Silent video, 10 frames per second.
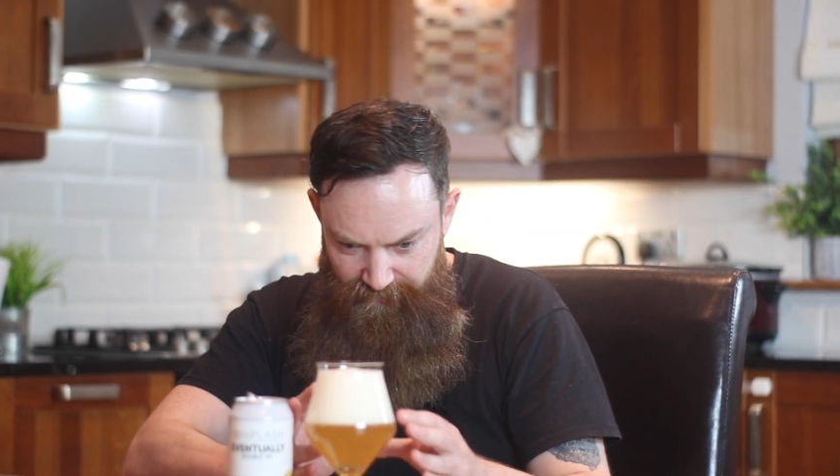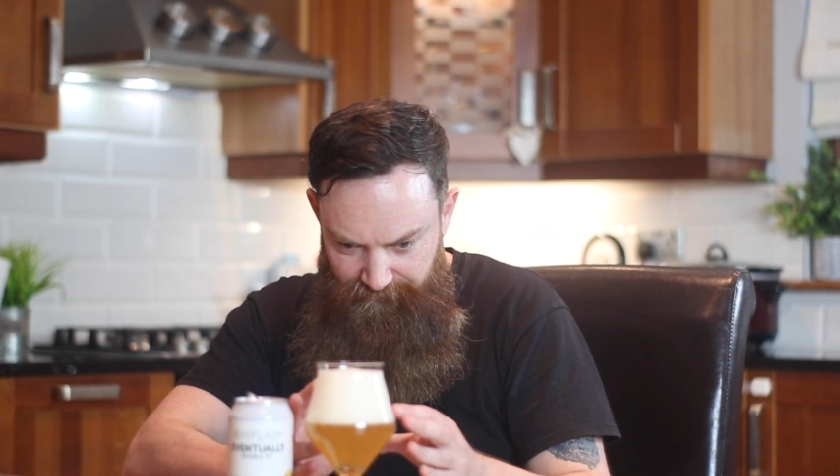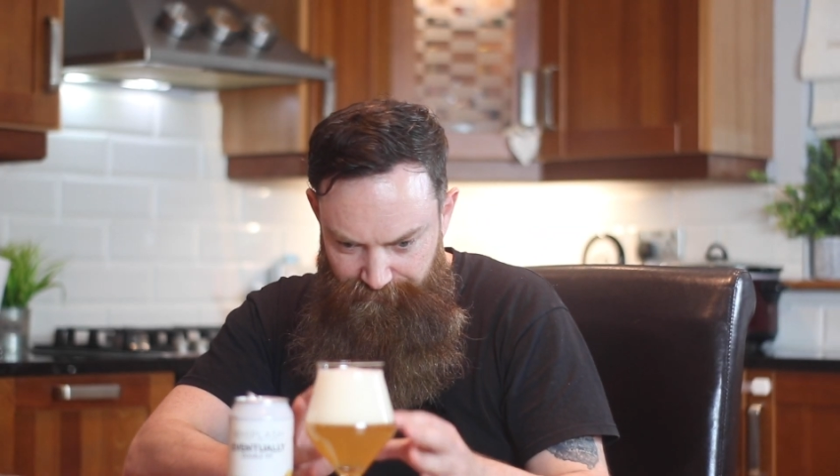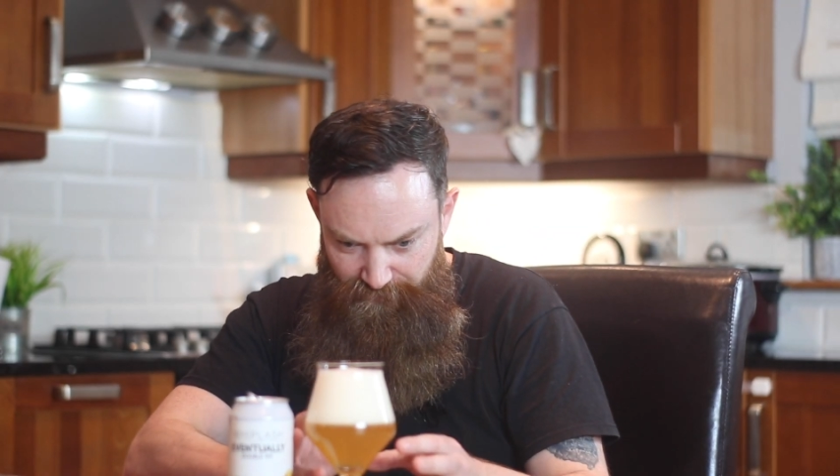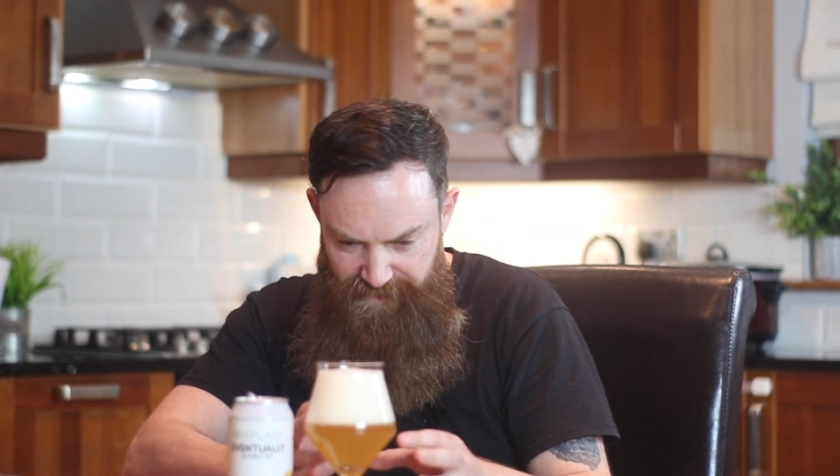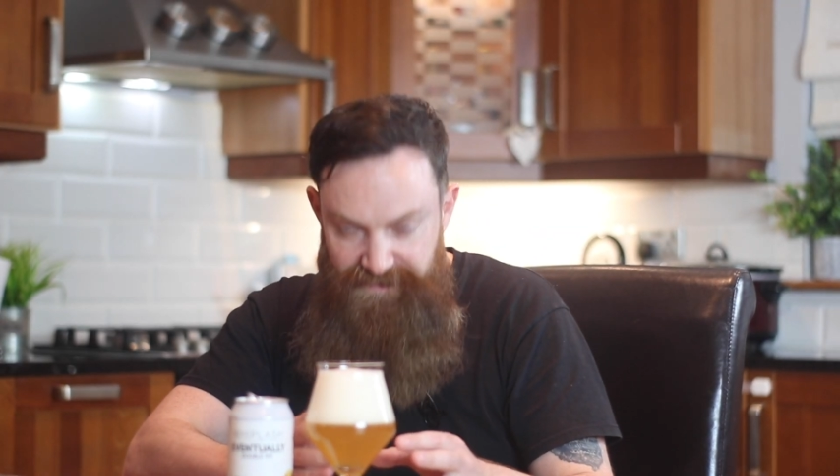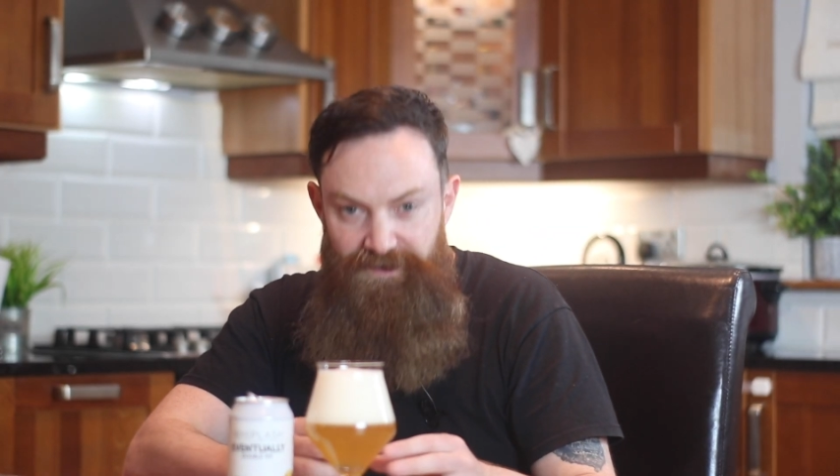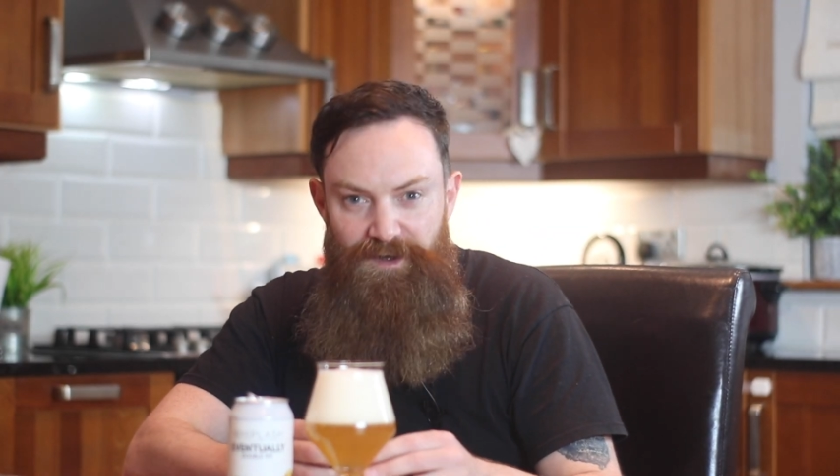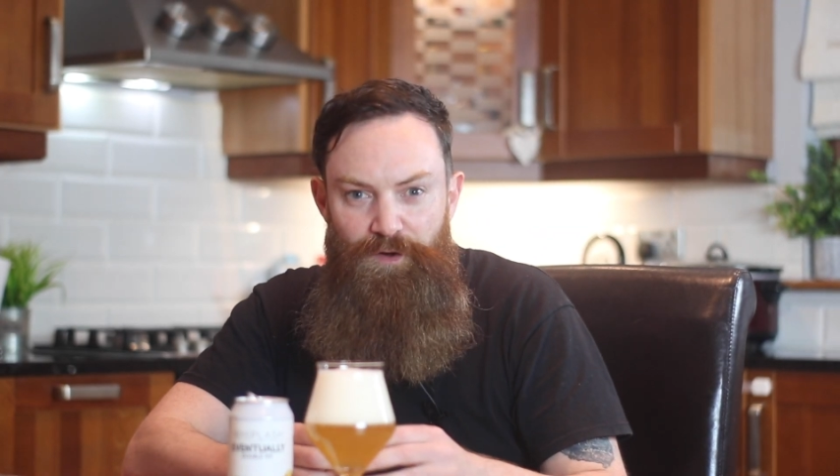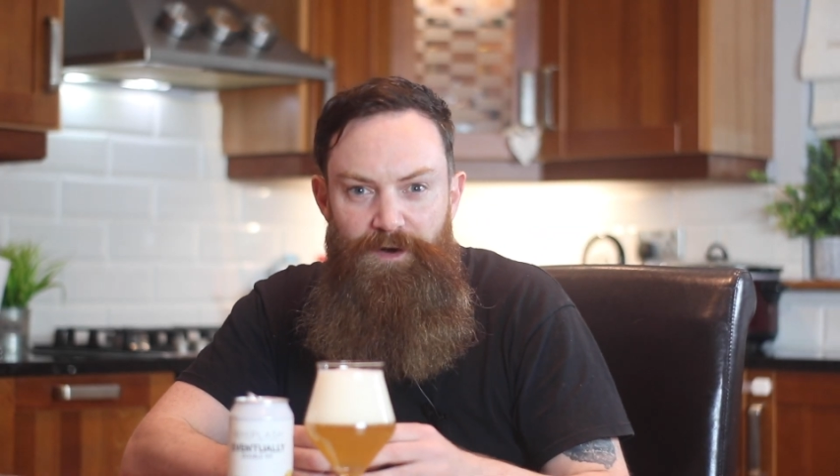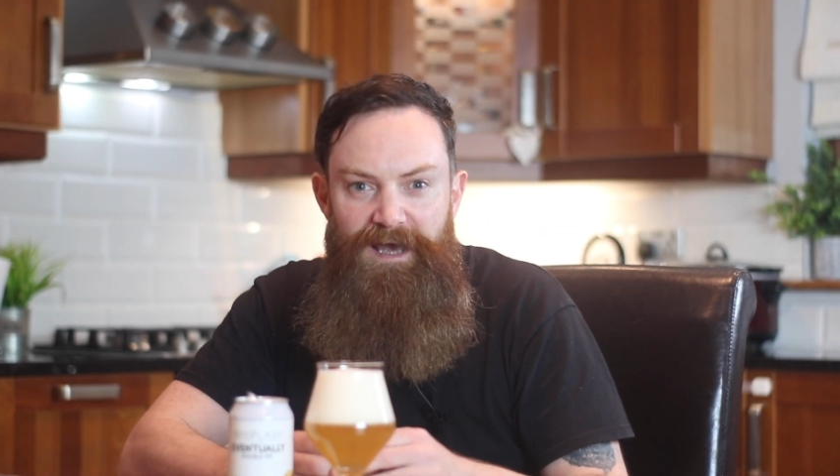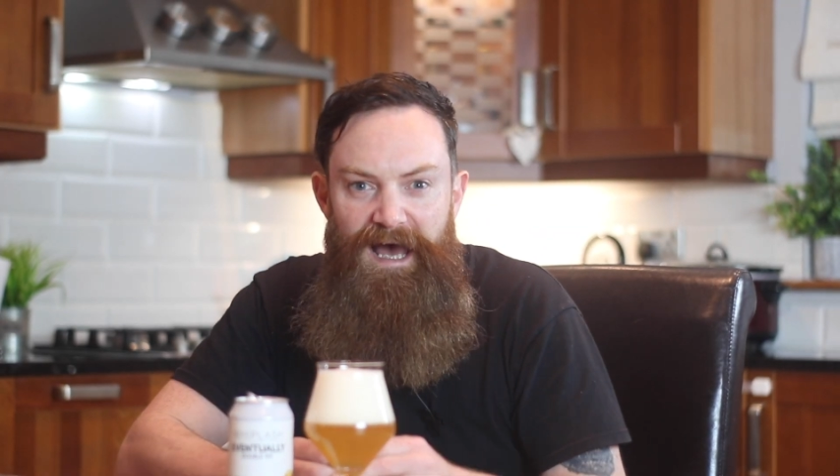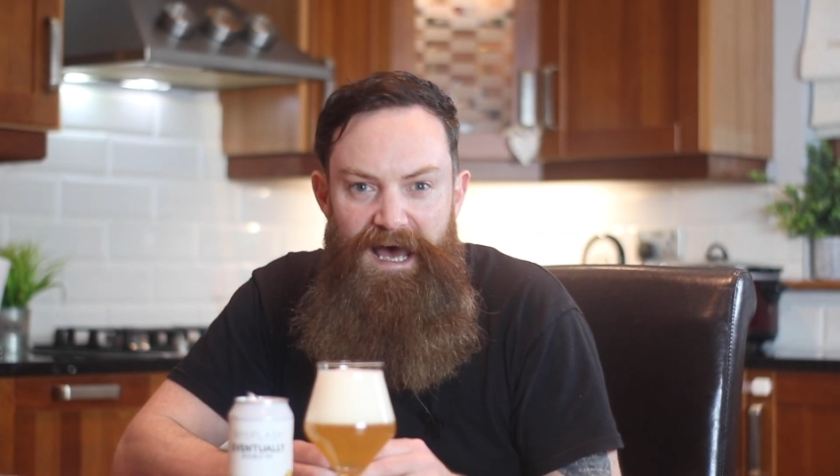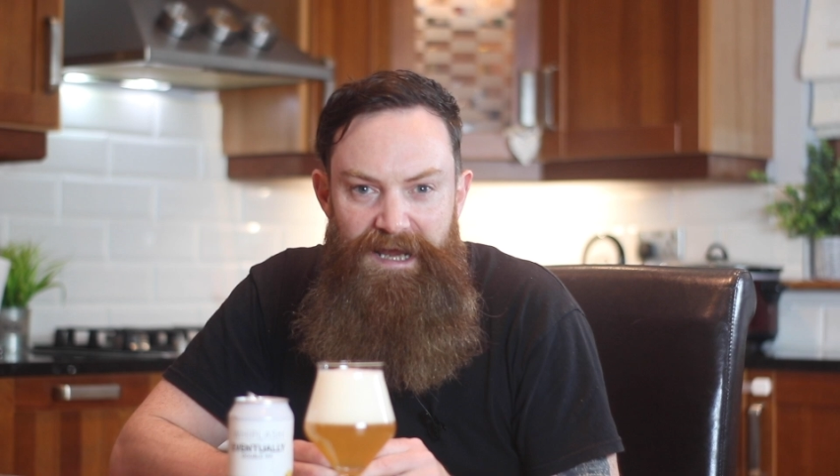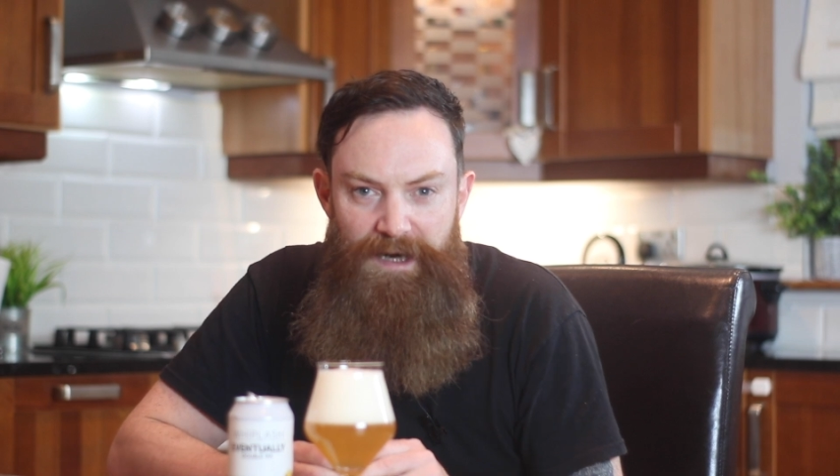first look
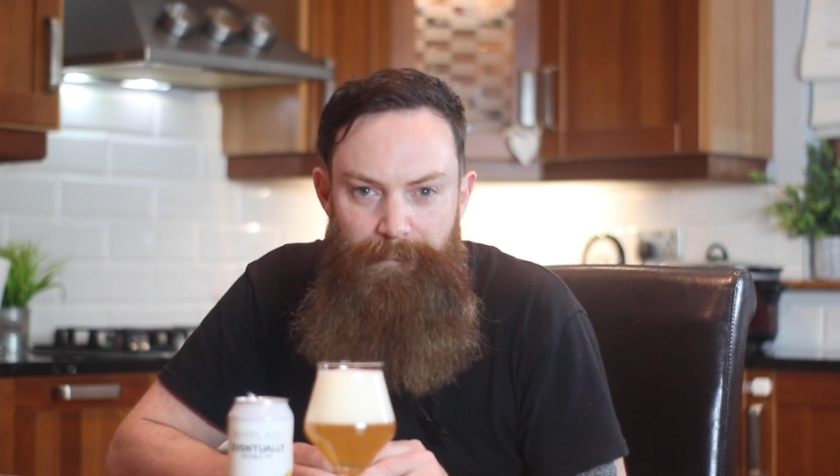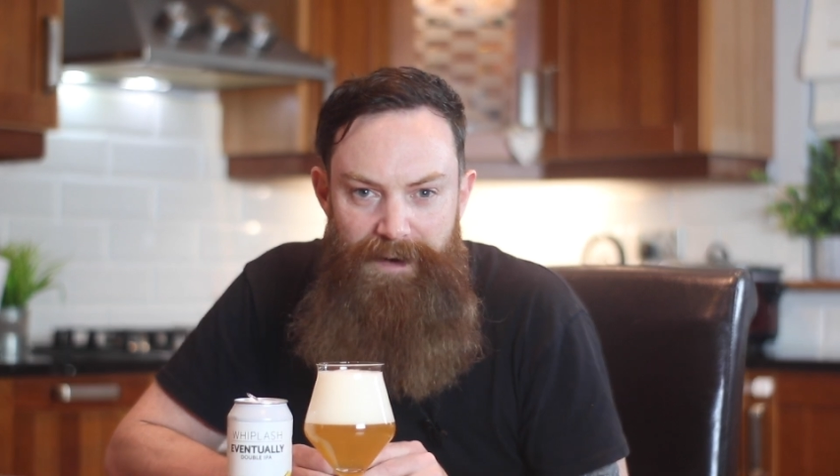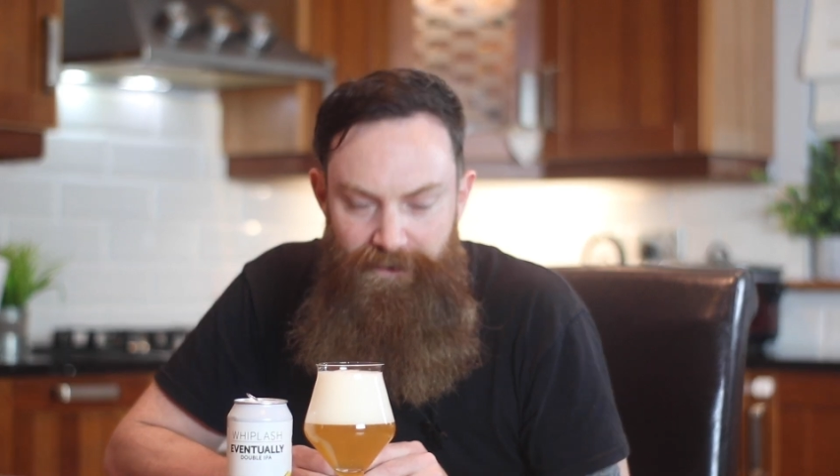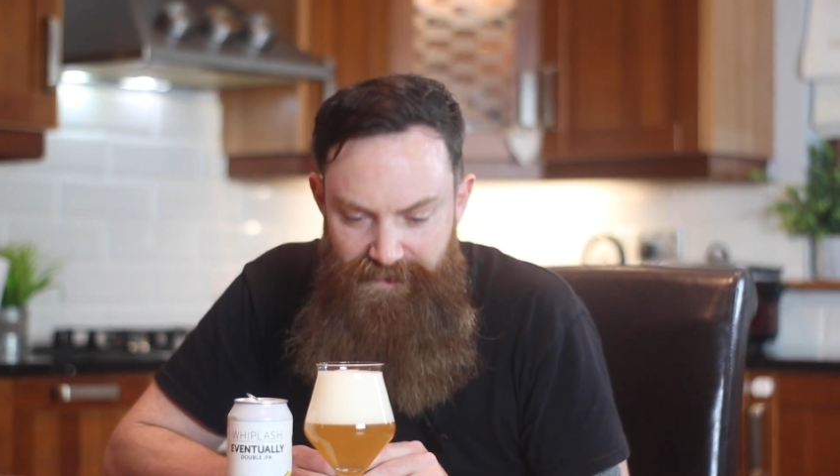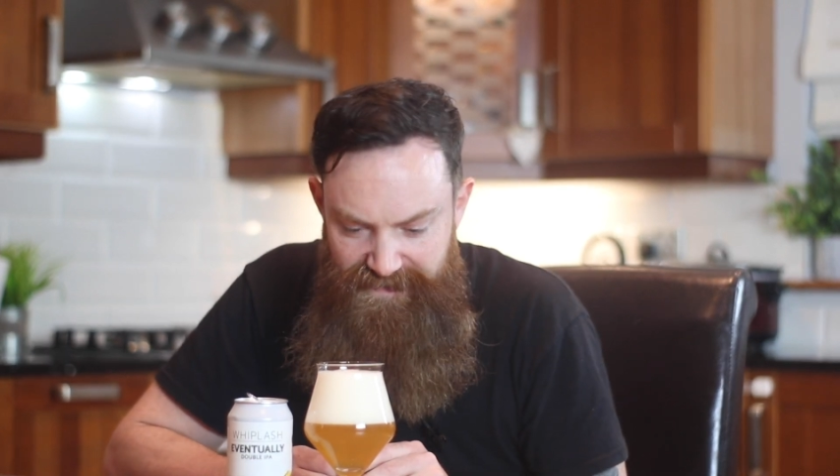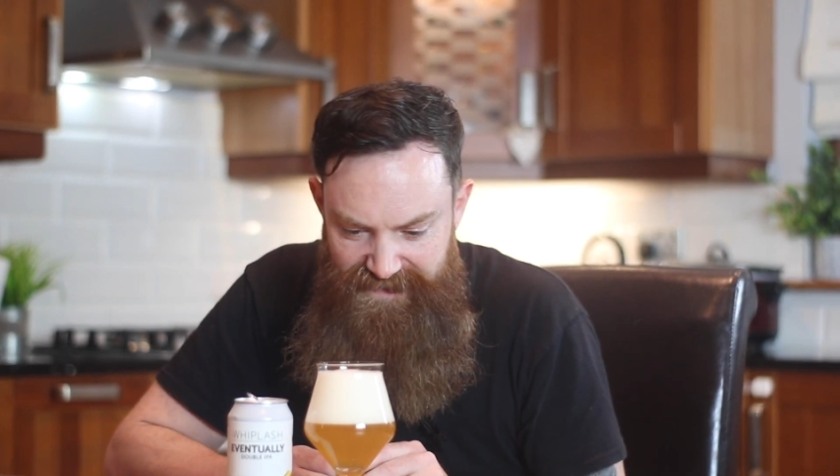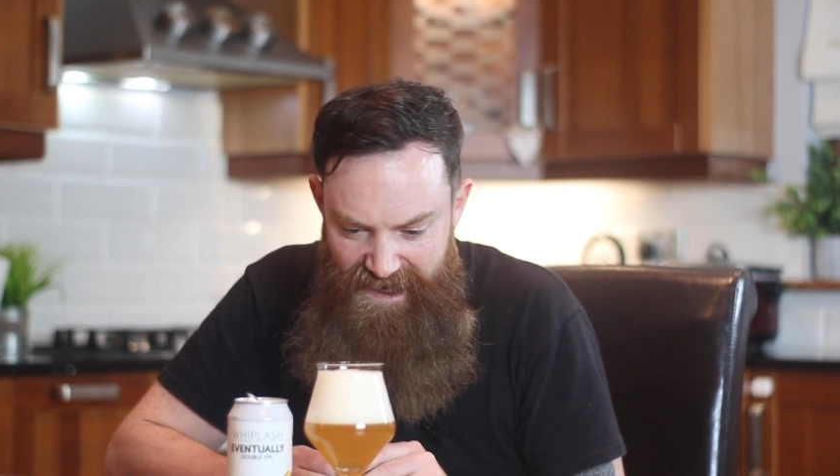at appearance.